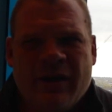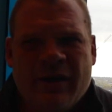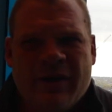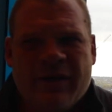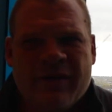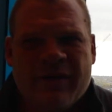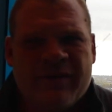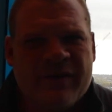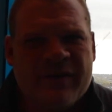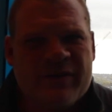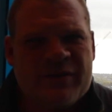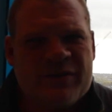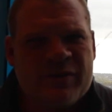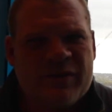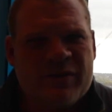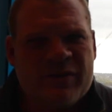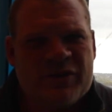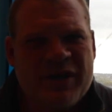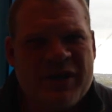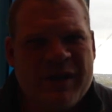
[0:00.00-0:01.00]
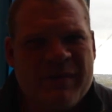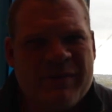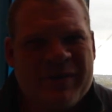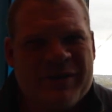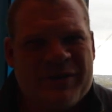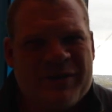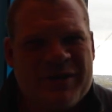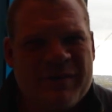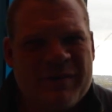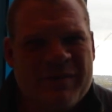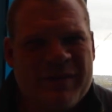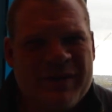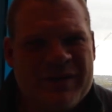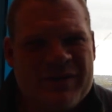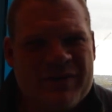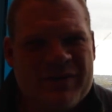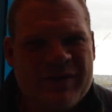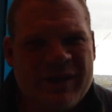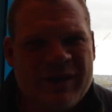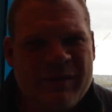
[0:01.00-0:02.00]
your first world championship
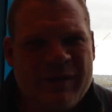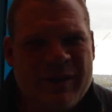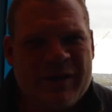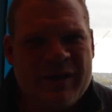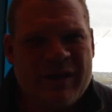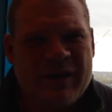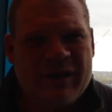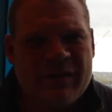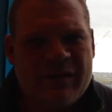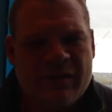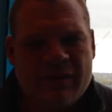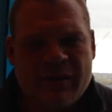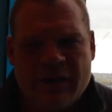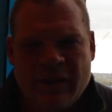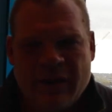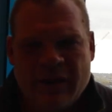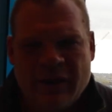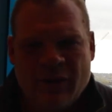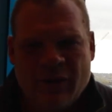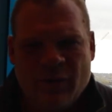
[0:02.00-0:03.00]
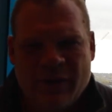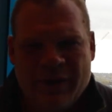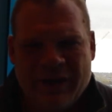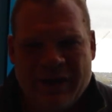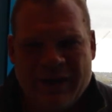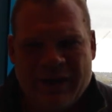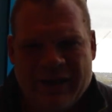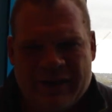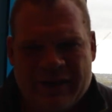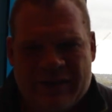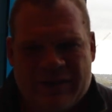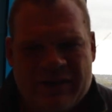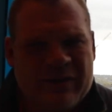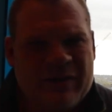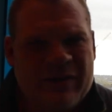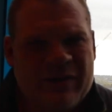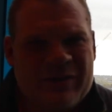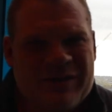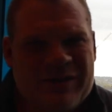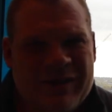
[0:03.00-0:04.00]
is a really big deal. Winning against Stone
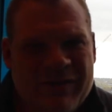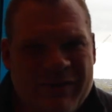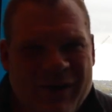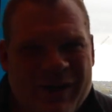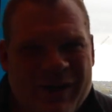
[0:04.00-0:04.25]
Cold Steve